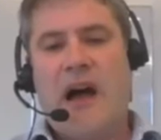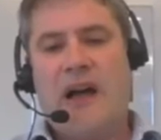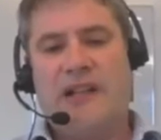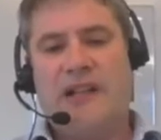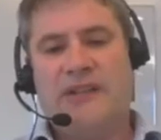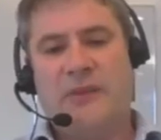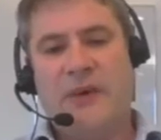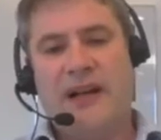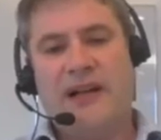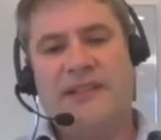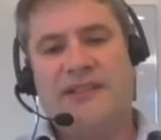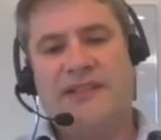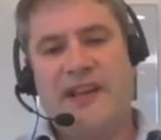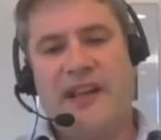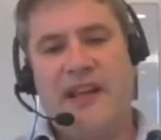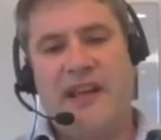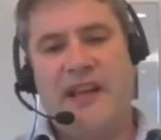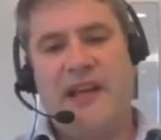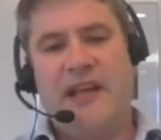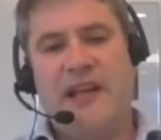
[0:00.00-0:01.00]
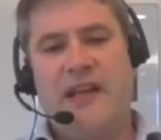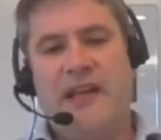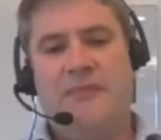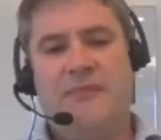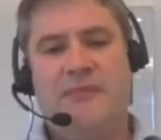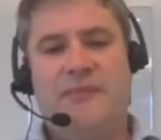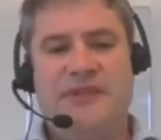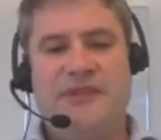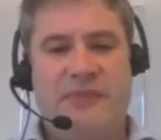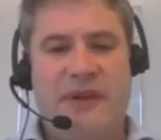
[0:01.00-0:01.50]
And as well as
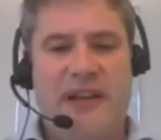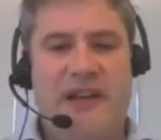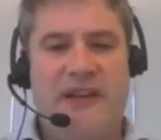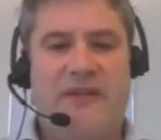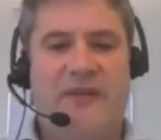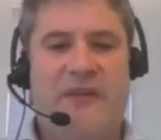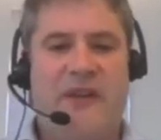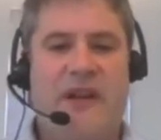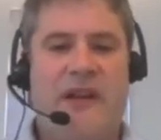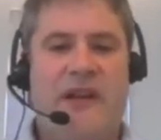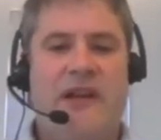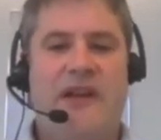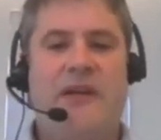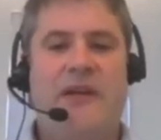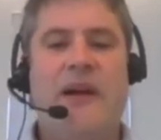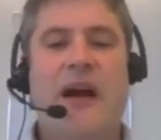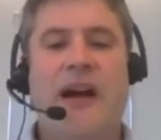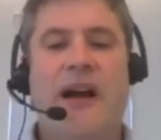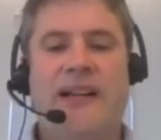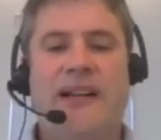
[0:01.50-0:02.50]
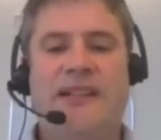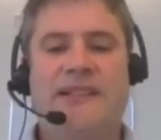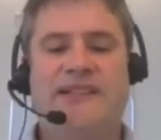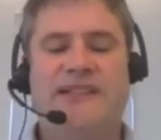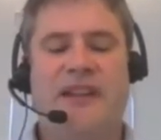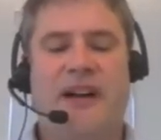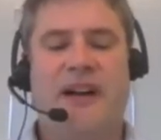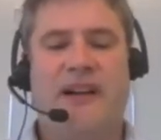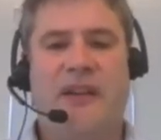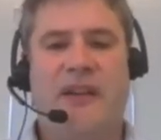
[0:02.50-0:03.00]
the speed of the uh,
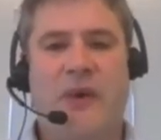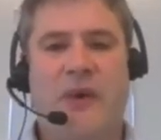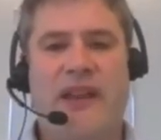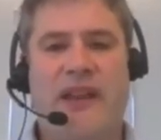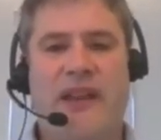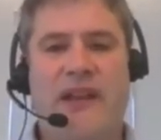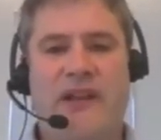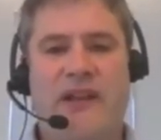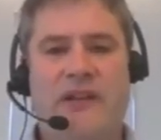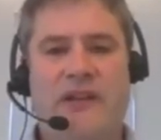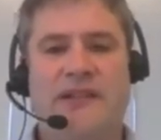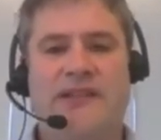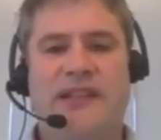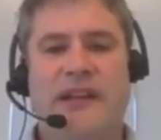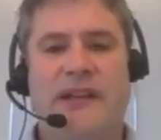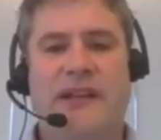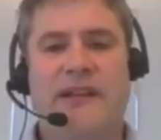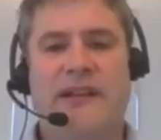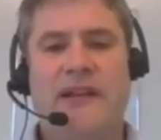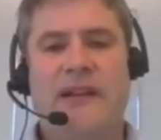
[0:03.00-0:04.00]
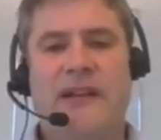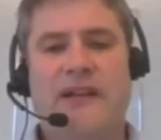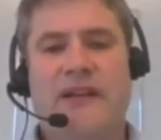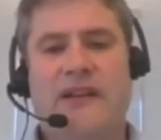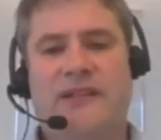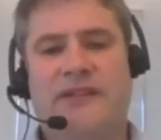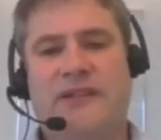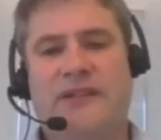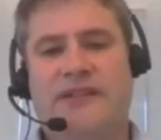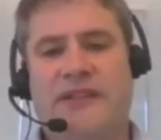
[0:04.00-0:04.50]
insight and the way they use it,
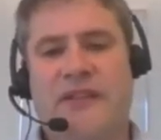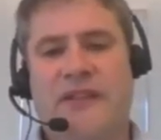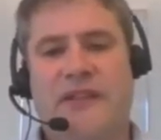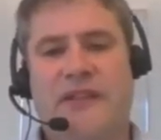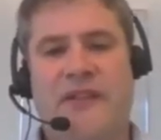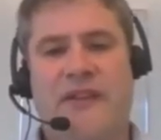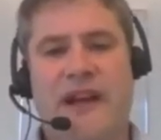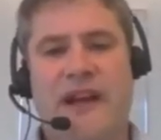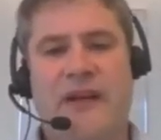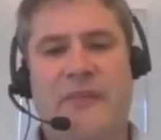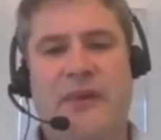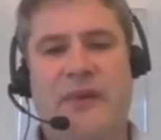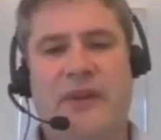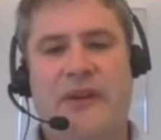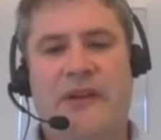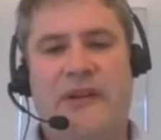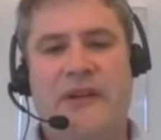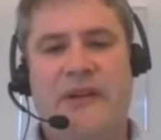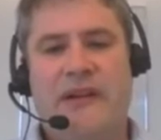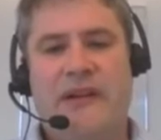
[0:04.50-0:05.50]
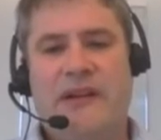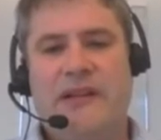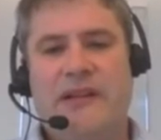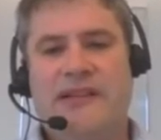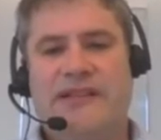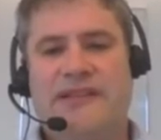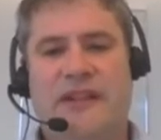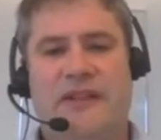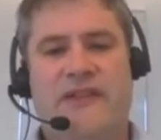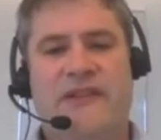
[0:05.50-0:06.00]
there's also the development.
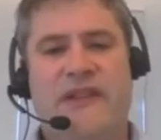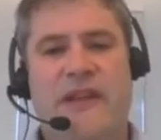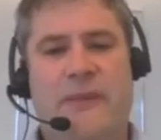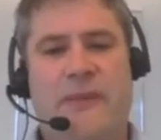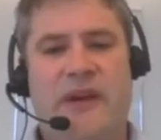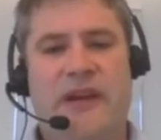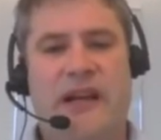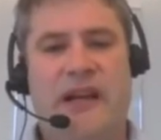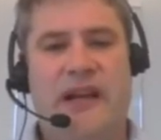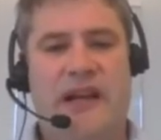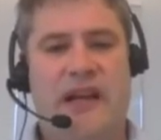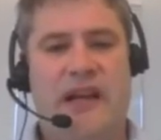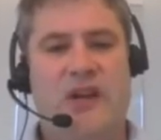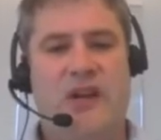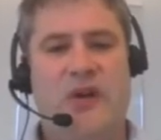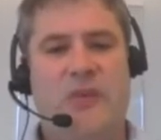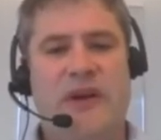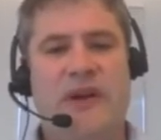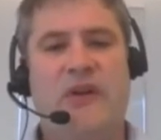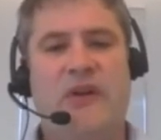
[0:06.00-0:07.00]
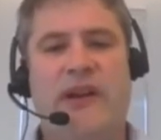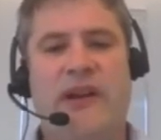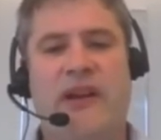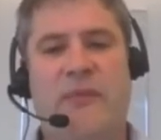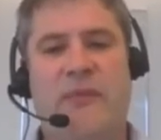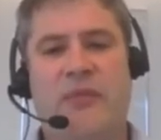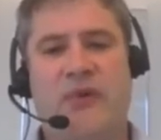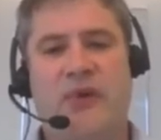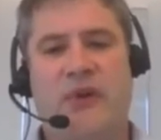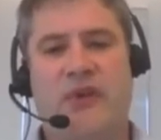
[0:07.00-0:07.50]
So typically, you'd be
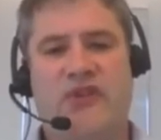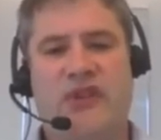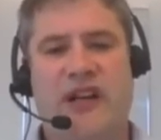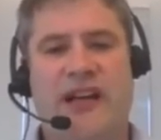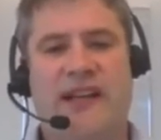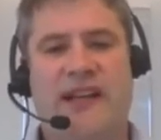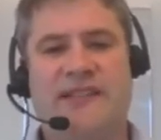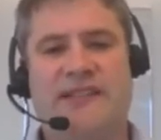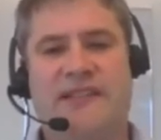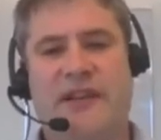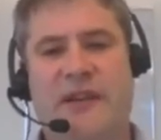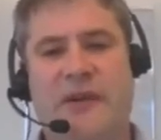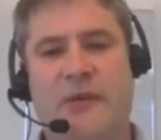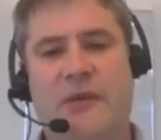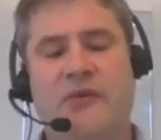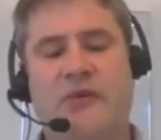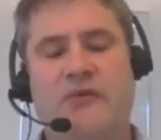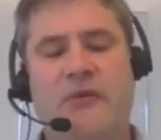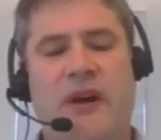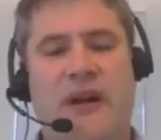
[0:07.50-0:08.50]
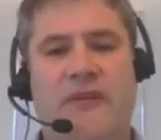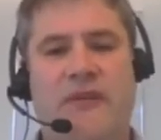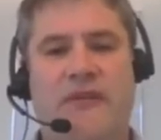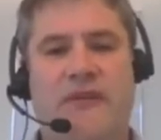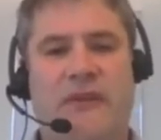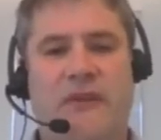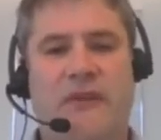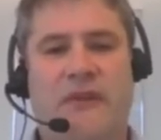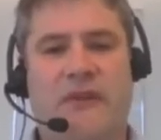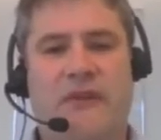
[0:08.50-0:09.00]
looking at projects that would
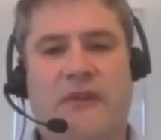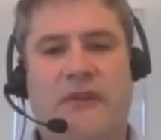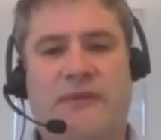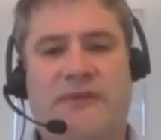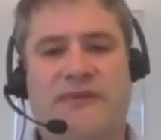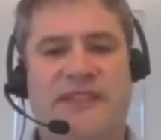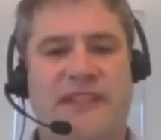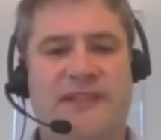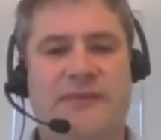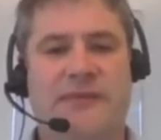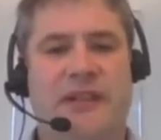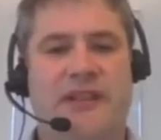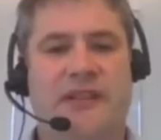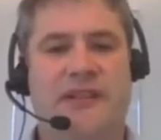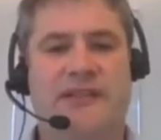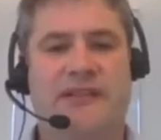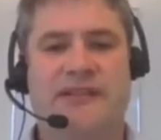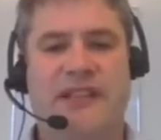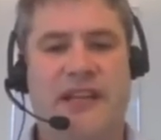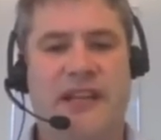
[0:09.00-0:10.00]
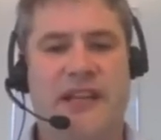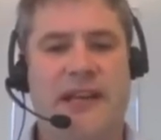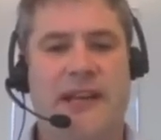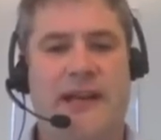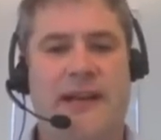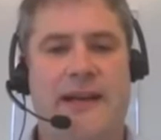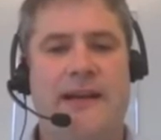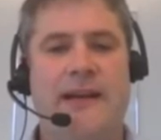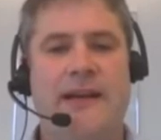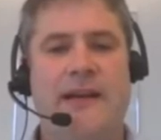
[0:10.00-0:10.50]
run for six months, a
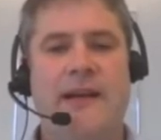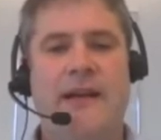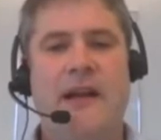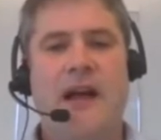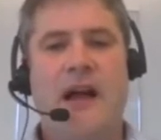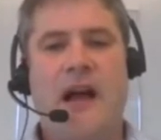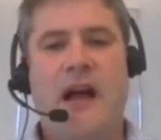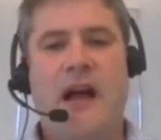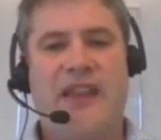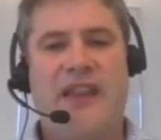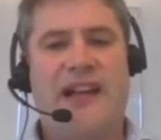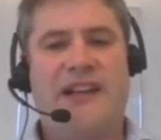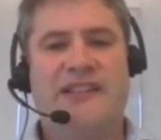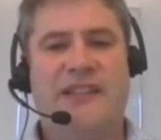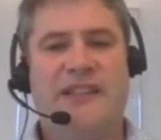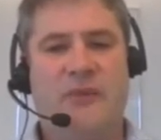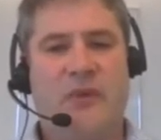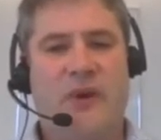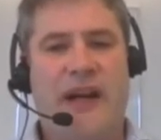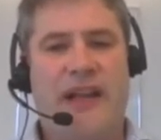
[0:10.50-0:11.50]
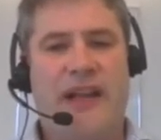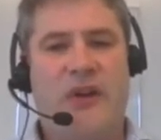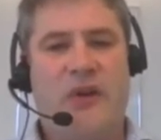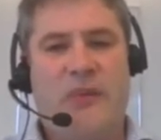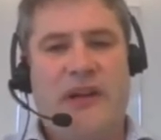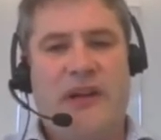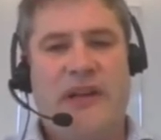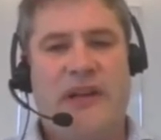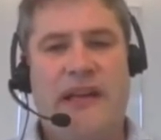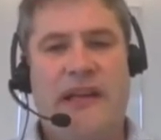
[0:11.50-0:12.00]
year, and that is the
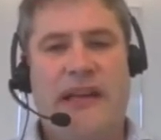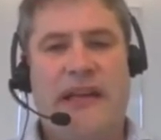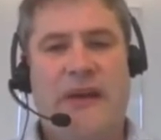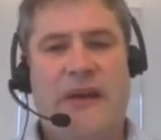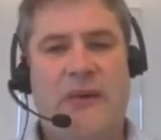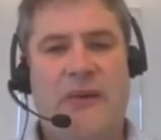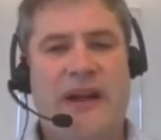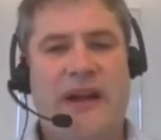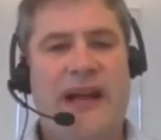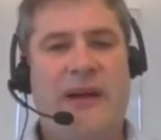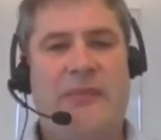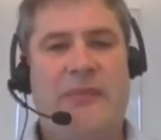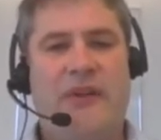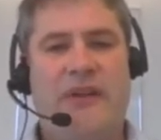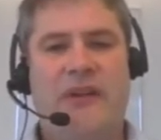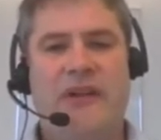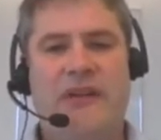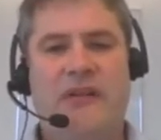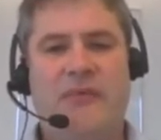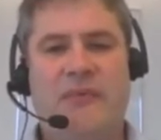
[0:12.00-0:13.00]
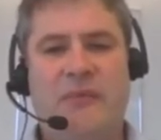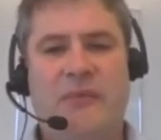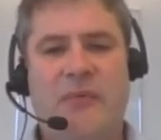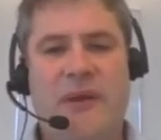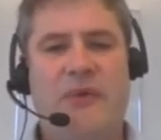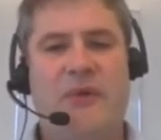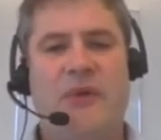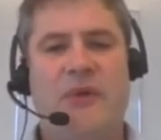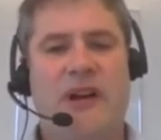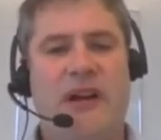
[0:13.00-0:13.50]
way that be, it would happen. And
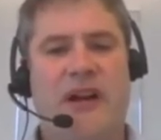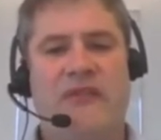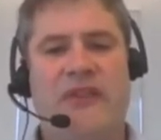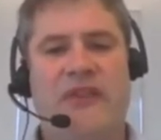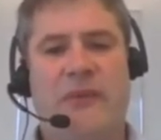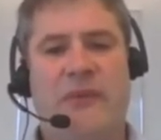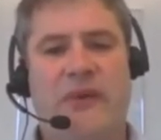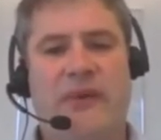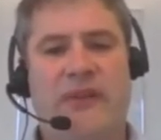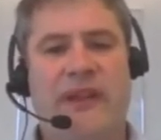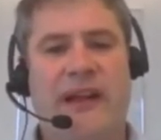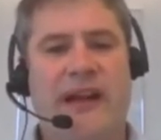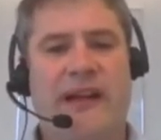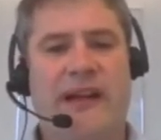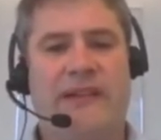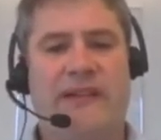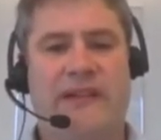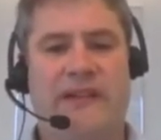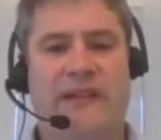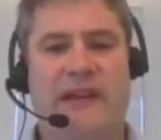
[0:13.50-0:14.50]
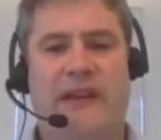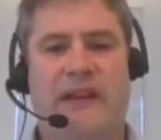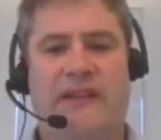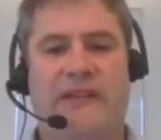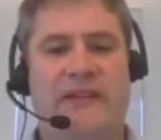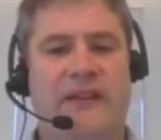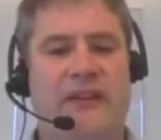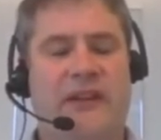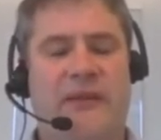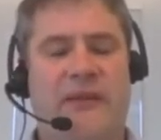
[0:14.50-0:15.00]
people were comfortable with that,
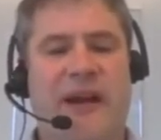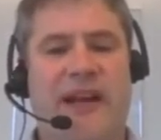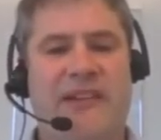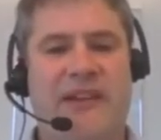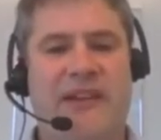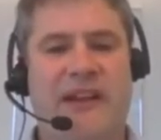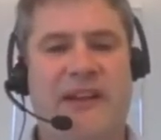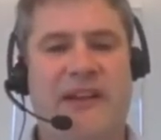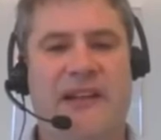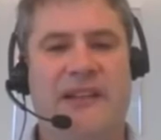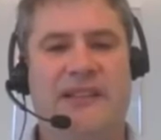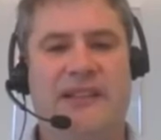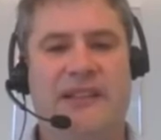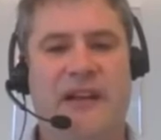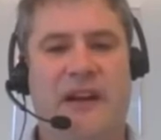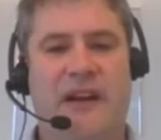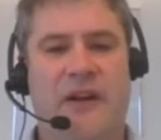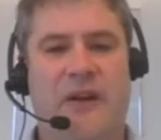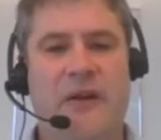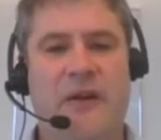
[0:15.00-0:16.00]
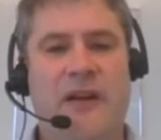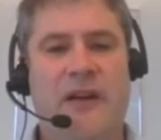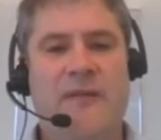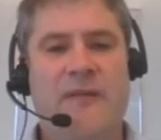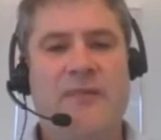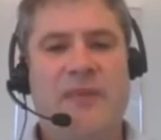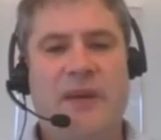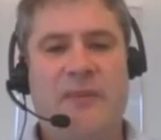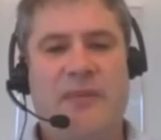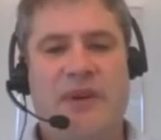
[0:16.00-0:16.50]
you know, looking back 10 years ago,
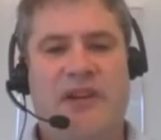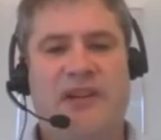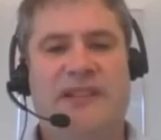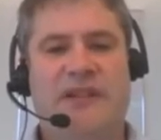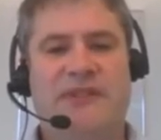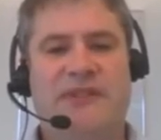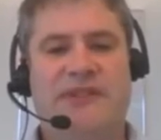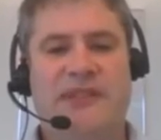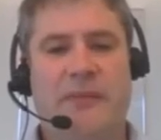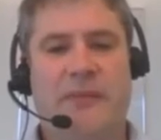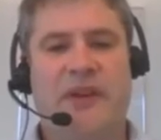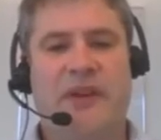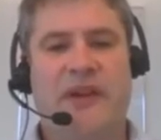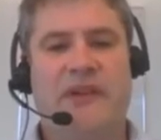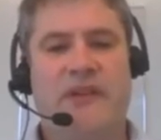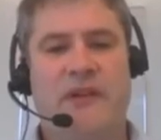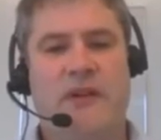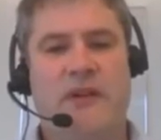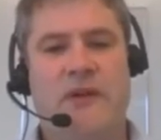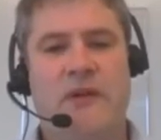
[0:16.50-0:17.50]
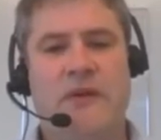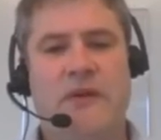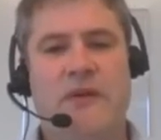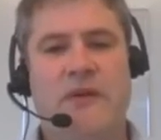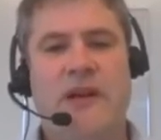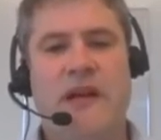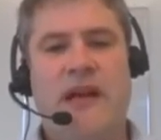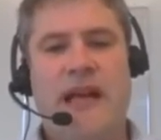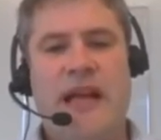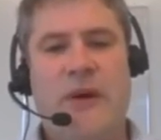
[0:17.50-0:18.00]
because it was something
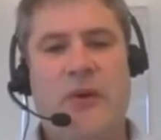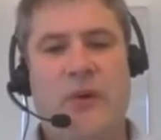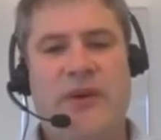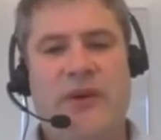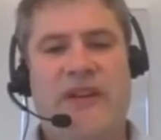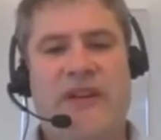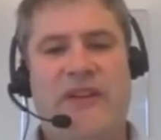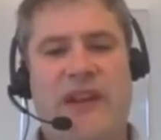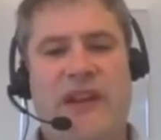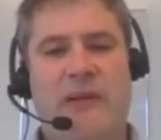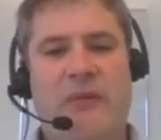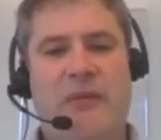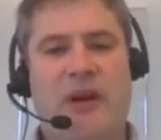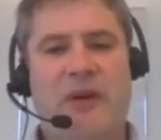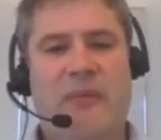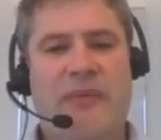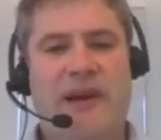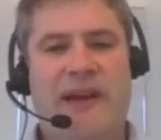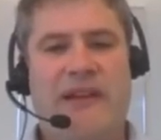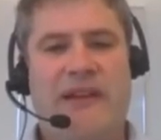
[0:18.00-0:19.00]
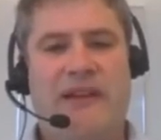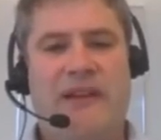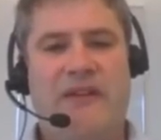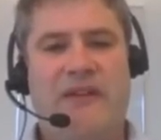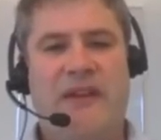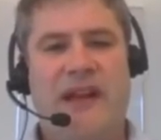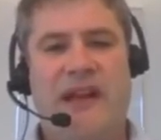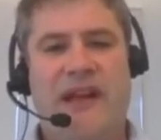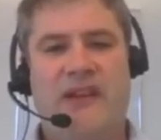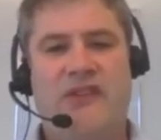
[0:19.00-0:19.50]
new. It would be giving them a
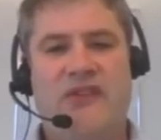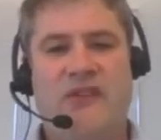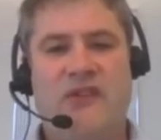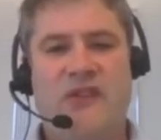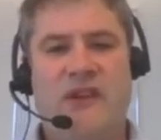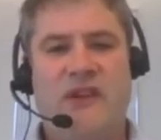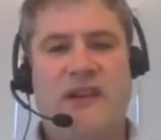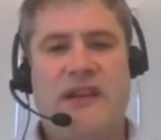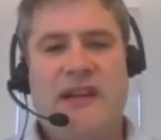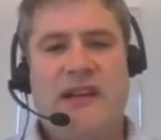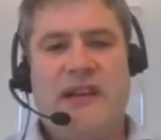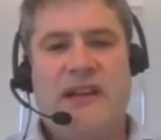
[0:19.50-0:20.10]
competitive edge.